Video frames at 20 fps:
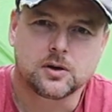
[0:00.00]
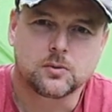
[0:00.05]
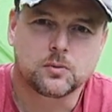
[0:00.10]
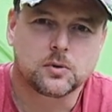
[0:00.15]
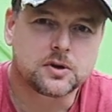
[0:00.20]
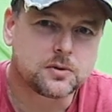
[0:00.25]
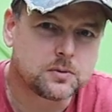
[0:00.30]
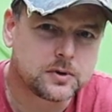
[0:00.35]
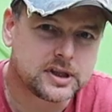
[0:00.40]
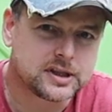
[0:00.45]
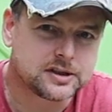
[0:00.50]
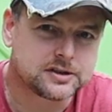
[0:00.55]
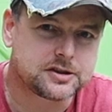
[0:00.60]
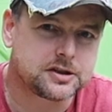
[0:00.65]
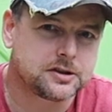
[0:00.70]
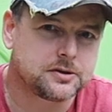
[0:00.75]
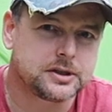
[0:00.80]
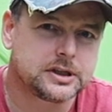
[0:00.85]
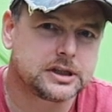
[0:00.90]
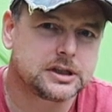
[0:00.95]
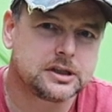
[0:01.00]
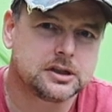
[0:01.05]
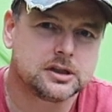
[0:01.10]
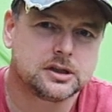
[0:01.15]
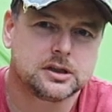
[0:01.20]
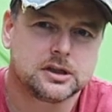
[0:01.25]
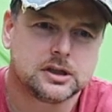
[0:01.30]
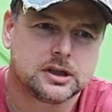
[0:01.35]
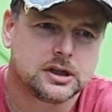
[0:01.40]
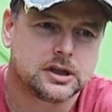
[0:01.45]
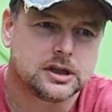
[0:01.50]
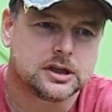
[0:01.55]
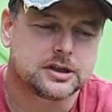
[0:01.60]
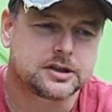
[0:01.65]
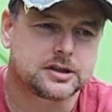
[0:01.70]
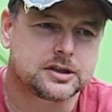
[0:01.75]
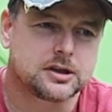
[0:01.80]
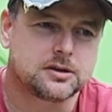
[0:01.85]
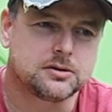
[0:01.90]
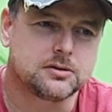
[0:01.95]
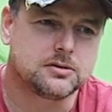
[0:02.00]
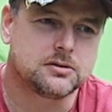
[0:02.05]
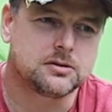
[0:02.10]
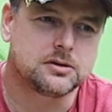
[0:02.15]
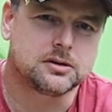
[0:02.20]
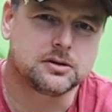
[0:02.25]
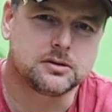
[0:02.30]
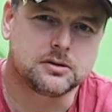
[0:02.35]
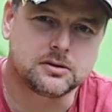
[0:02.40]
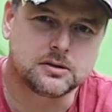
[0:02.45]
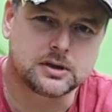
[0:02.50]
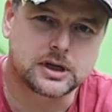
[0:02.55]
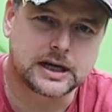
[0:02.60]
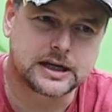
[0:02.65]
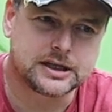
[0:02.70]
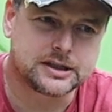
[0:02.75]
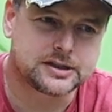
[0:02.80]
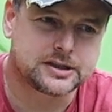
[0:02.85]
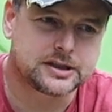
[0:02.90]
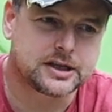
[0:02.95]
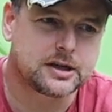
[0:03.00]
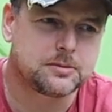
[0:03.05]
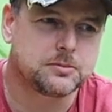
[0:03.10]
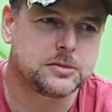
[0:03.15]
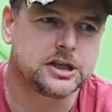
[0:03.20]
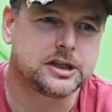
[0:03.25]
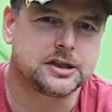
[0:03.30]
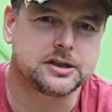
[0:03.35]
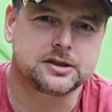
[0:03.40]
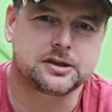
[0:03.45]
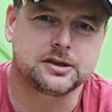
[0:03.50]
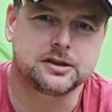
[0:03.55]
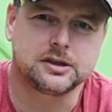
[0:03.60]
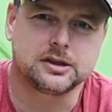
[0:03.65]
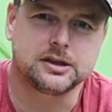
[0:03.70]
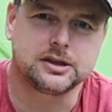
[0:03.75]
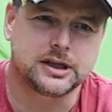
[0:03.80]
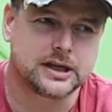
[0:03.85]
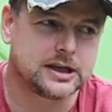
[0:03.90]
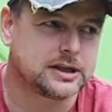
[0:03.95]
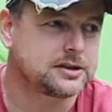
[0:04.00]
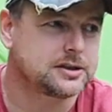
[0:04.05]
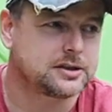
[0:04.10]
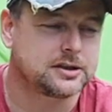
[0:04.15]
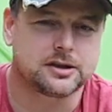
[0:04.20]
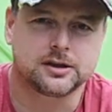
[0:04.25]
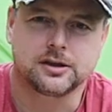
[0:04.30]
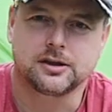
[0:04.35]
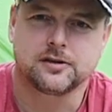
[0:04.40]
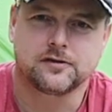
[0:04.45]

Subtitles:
what the weather's doing. So 8 to 10 minutes, yes,